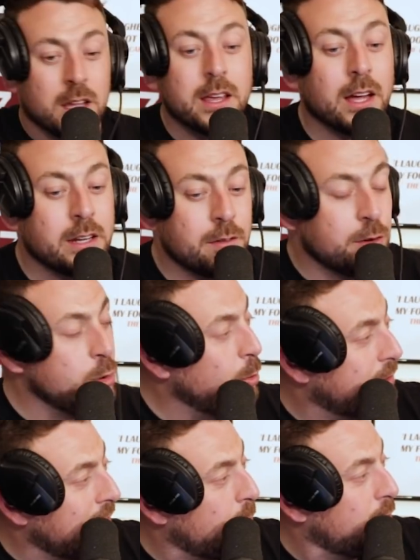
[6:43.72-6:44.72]
Yeah, I never knew
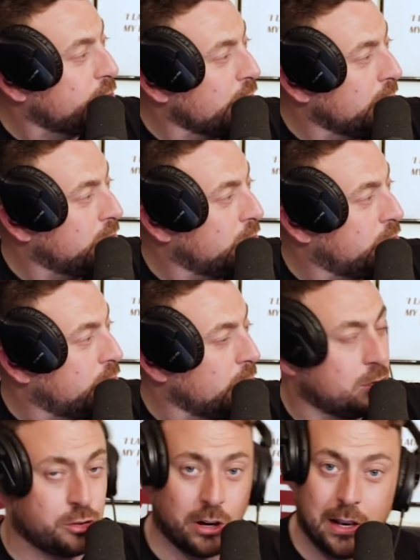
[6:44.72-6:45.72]
what that was. Is
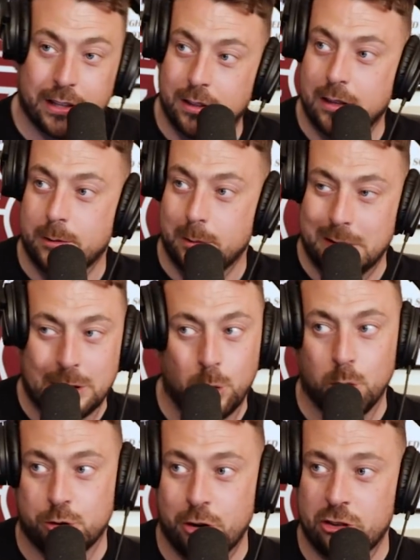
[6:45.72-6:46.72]
it like they'd be like,
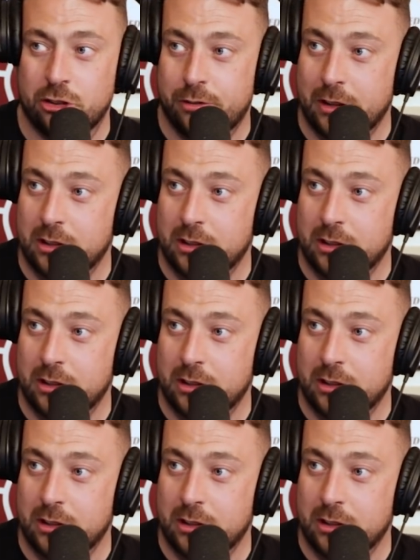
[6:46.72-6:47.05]
oh, Threshing